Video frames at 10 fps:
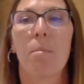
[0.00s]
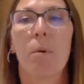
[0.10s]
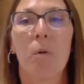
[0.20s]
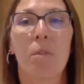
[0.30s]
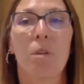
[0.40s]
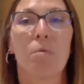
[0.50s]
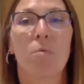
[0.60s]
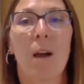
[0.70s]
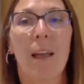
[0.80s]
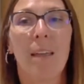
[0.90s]
both the
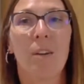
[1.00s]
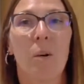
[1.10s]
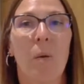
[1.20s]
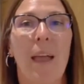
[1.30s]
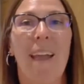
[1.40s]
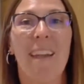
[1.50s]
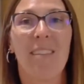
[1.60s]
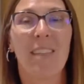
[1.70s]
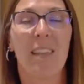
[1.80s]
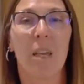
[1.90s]
rhino
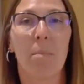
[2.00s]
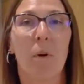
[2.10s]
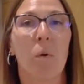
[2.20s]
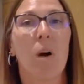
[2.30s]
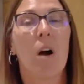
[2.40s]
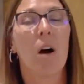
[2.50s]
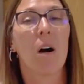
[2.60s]
and the hippo